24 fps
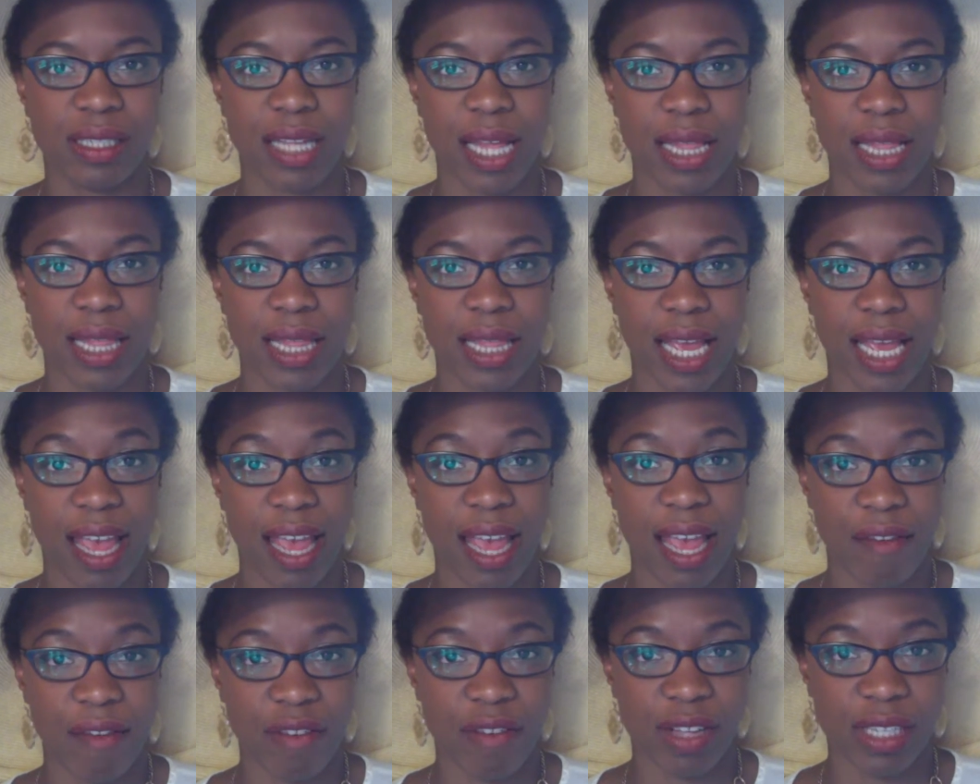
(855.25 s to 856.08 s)
that they
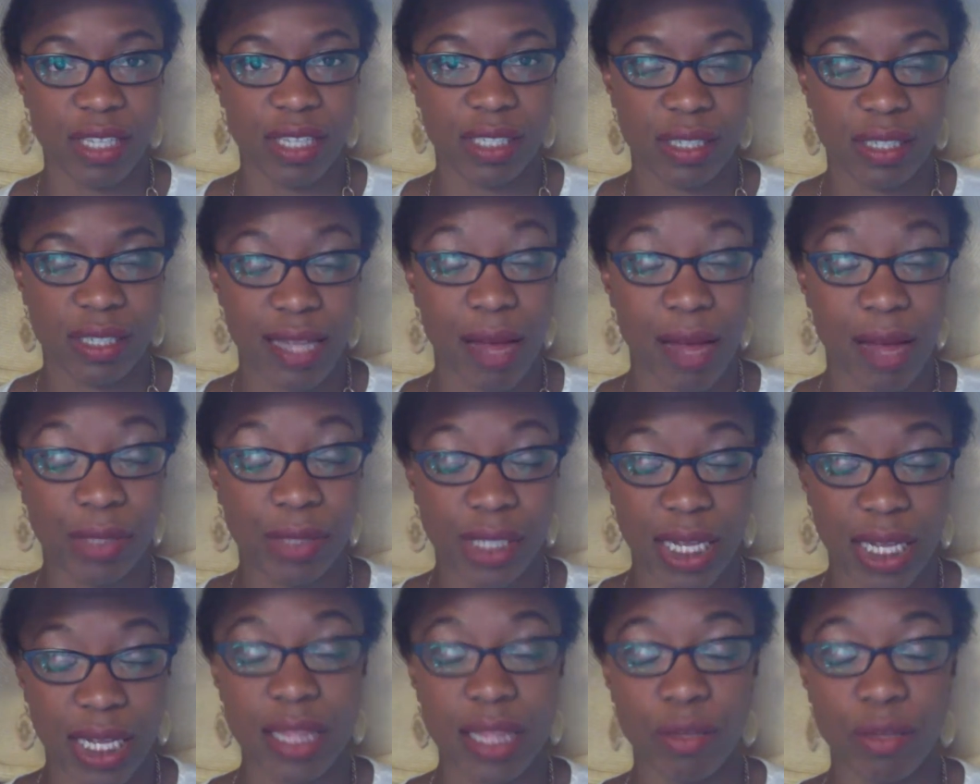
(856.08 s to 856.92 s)
gave us, that was
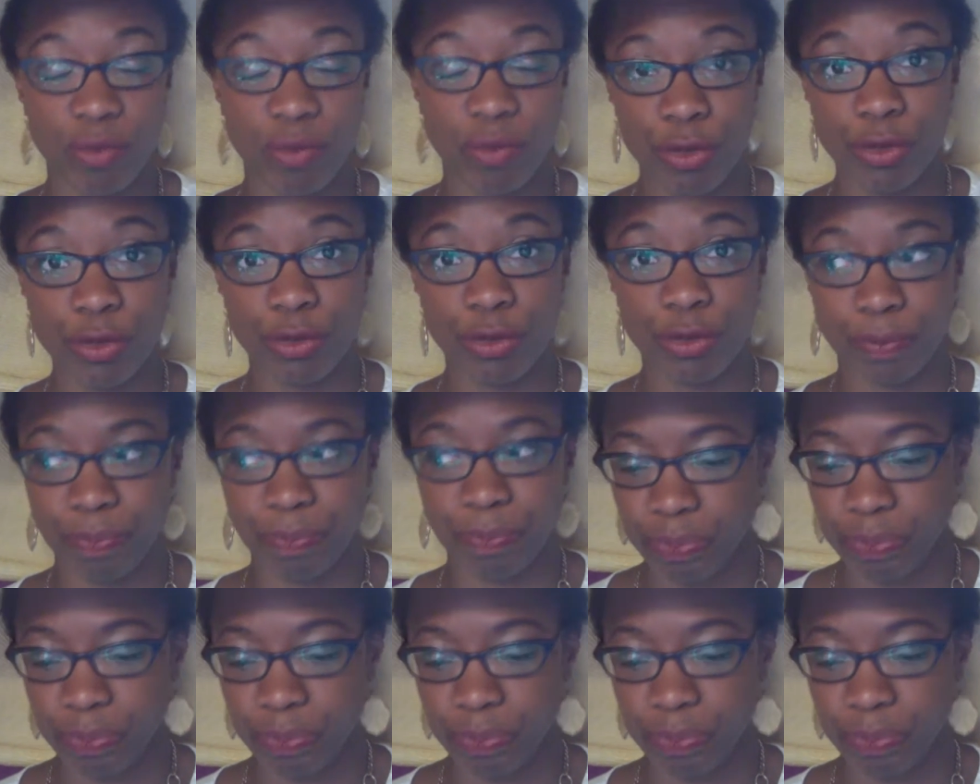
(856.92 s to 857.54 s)
in the room,